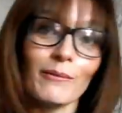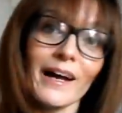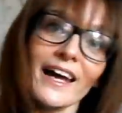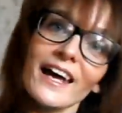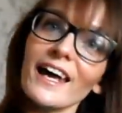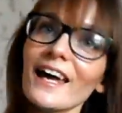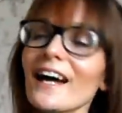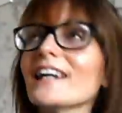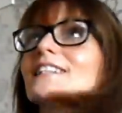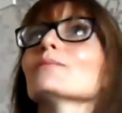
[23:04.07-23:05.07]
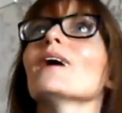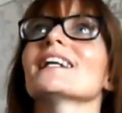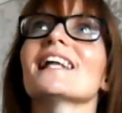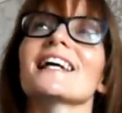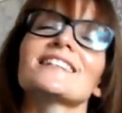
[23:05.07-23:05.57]
to wear. It's
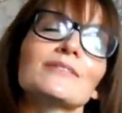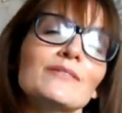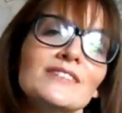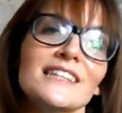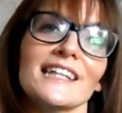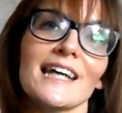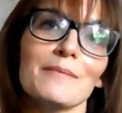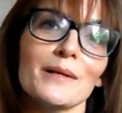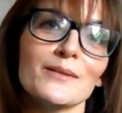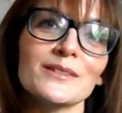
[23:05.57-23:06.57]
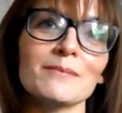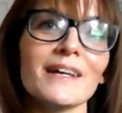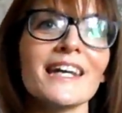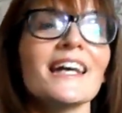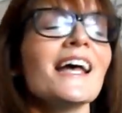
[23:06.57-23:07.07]
wide leg, so obviously that appeals to
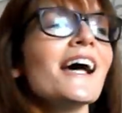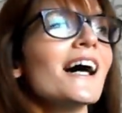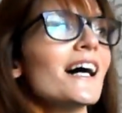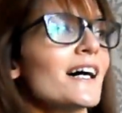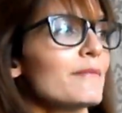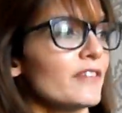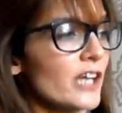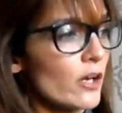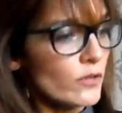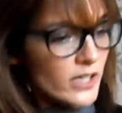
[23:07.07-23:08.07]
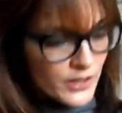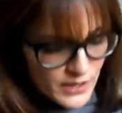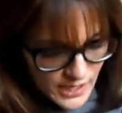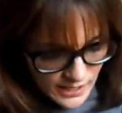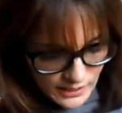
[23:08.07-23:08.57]
me. The
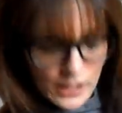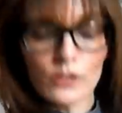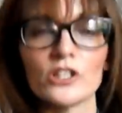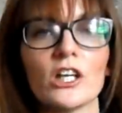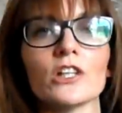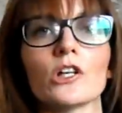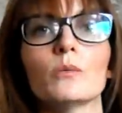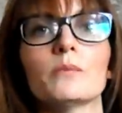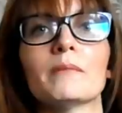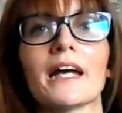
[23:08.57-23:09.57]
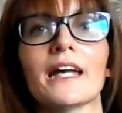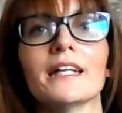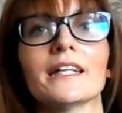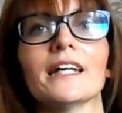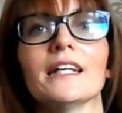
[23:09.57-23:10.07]
only change I would
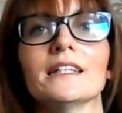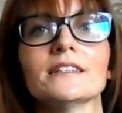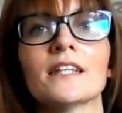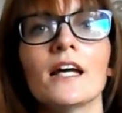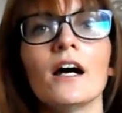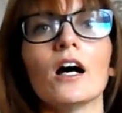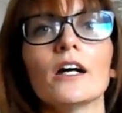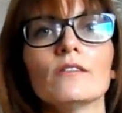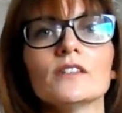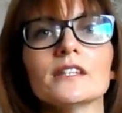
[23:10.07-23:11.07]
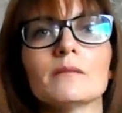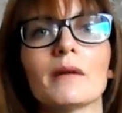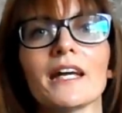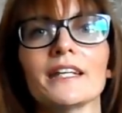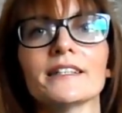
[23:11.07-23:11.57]
make is, I obviously
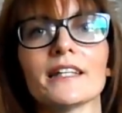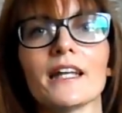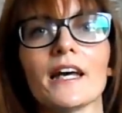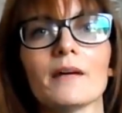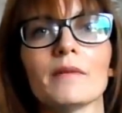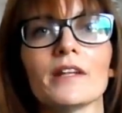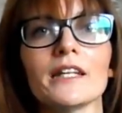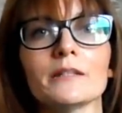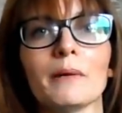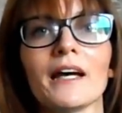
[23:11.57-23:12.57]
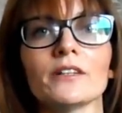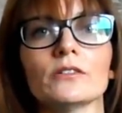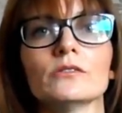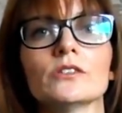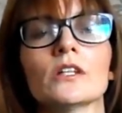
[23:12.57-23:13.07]
made these
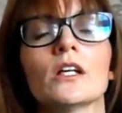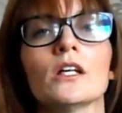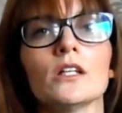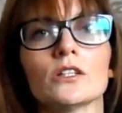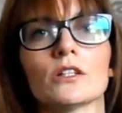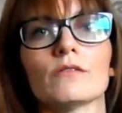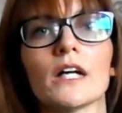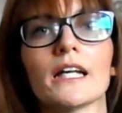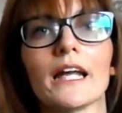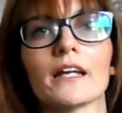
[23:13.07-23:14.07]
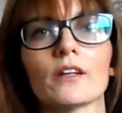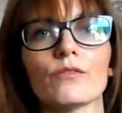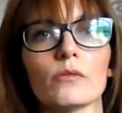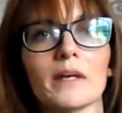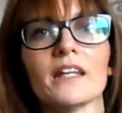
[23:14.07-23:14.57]
panels to the right length
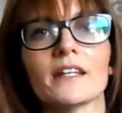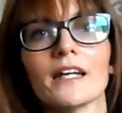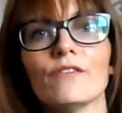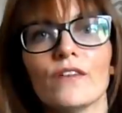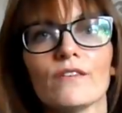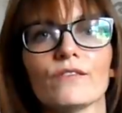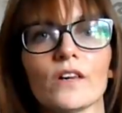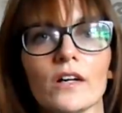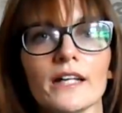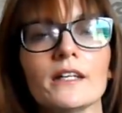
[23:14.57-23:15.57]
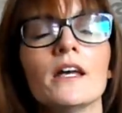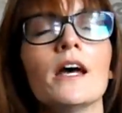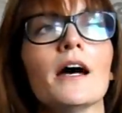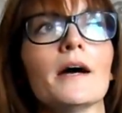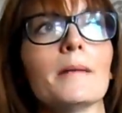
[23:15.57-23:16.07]
for me. They fit fine.
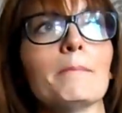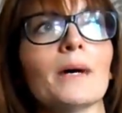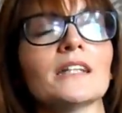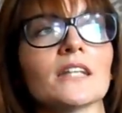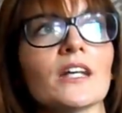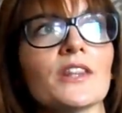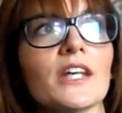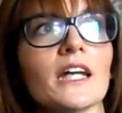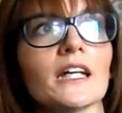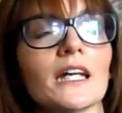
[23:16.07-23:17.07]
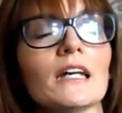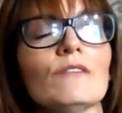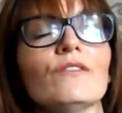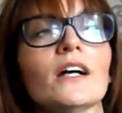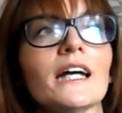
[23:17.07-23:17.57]
But I think
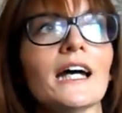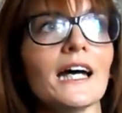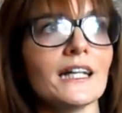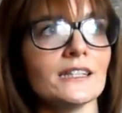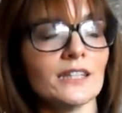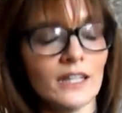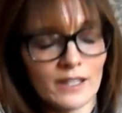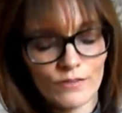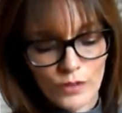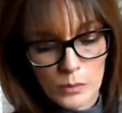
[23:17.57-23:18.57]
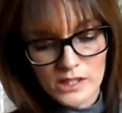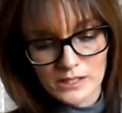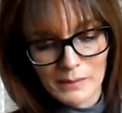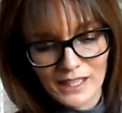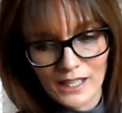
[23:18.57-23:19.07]
if I were
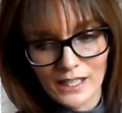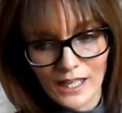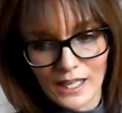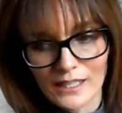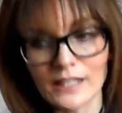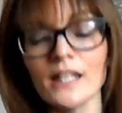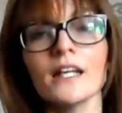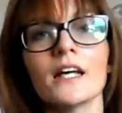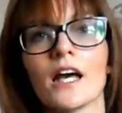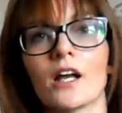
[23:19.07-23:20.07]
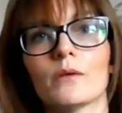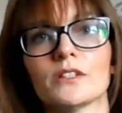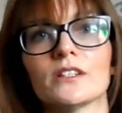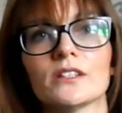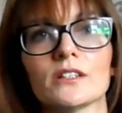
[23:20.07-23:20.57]
to make it again and I
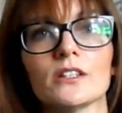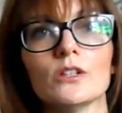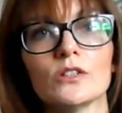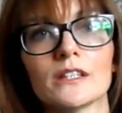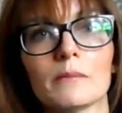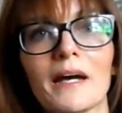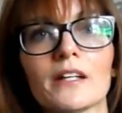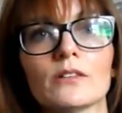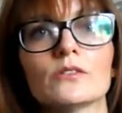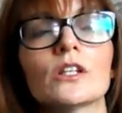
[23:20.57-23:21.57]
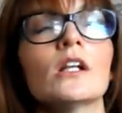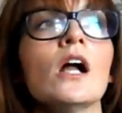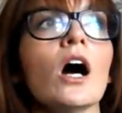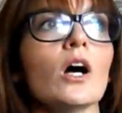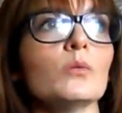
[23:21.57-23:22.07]
was using the panels,
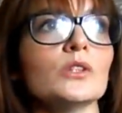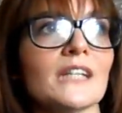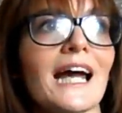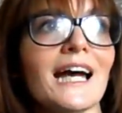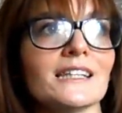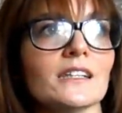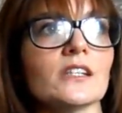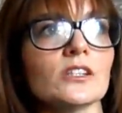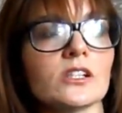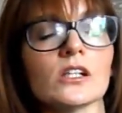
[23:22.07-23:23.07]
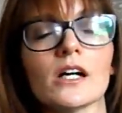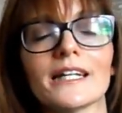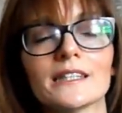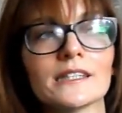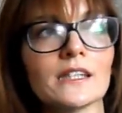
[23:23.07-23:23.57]
I would add a
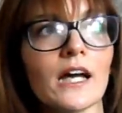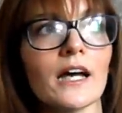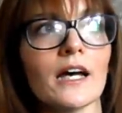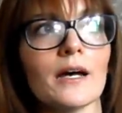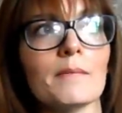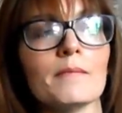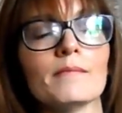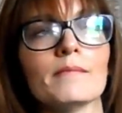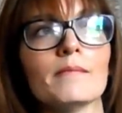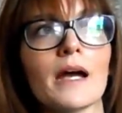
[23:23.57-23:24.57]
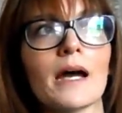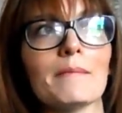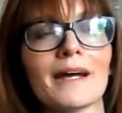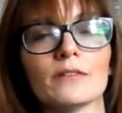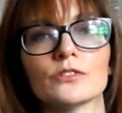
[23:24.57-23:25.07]
slight
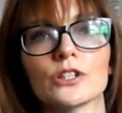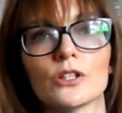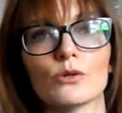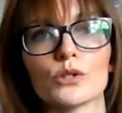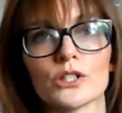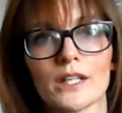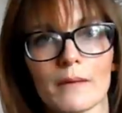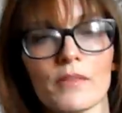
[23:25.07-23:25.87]
amount to the crotch